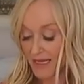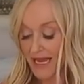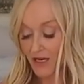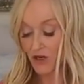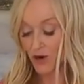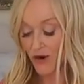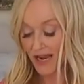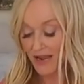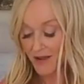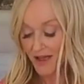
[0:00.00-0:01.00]

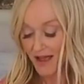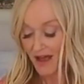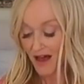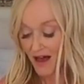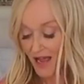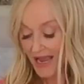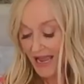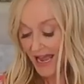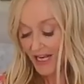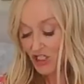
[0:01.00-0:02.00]
category,
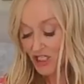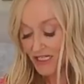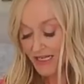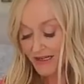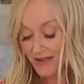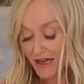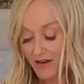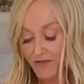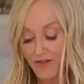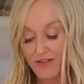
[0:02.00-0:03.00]
I actually love,